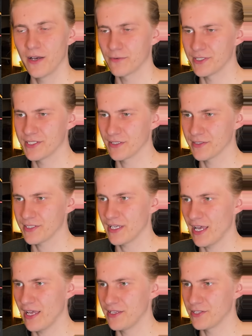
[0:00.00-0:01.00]
result
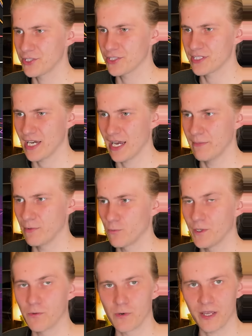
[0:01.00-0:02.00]
each time
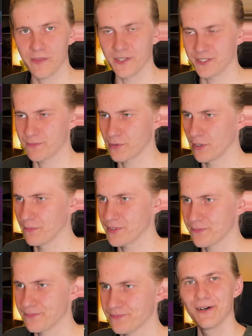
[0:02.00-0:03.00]
we run this prompt.
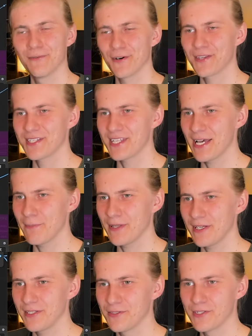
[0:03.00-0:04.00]
For the
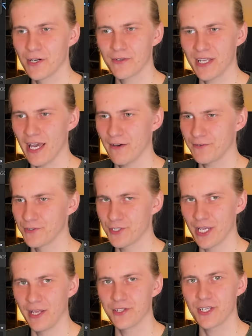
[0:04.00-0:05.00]
sampler you don't have to
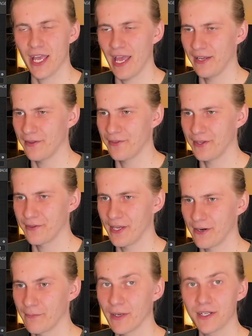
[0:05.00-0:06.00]
change anything
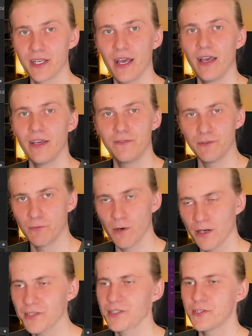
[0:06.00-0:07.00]
there but if you
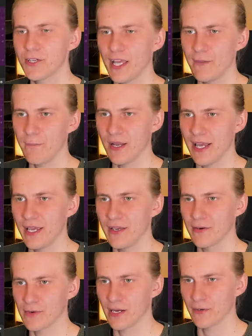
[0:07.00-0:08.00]
want you can play
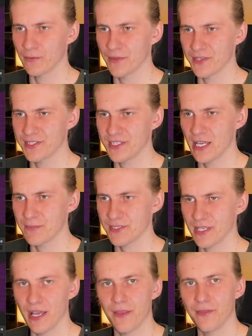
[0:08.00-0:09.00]
around with the
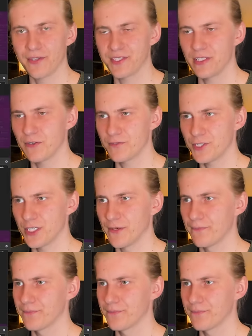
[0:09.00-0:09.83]
steps and the CFG.